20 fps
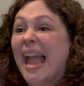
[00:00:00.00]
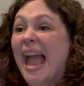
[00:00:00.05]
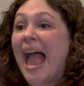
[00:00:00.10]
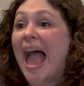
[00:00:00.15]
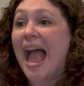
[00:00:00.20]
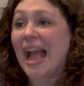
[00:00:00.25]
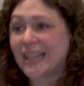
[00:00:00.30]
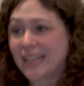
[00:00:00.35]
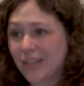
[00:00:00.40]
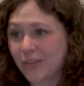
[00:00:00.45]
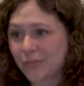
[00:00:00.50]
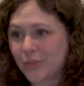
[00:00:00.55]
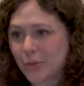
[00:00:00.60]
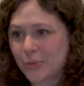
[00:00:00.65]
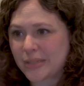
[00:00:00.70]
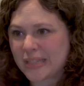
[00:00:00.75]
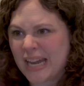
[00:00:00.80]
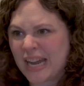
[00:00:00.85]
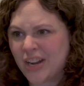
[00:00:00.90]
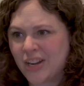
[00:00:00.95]
any of those
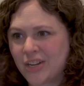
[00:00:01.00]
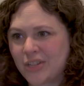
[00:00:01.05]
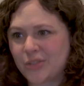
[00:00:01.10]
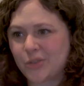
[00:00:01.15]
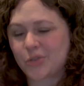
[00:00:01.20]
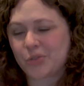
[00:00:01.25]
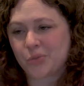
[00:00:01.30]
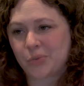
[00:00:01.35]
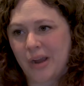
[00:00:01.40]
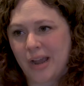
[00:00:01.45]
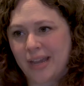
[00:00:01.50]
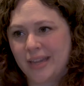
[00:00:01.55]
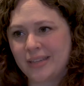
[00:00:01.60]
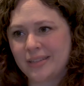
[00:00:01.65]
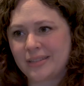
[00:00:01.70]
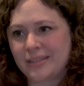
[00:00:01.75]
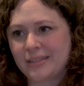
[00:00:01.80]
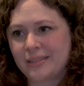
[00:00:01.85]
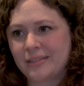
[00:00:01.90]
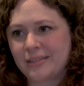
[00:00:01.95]
characters,
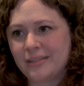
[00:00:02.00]
right?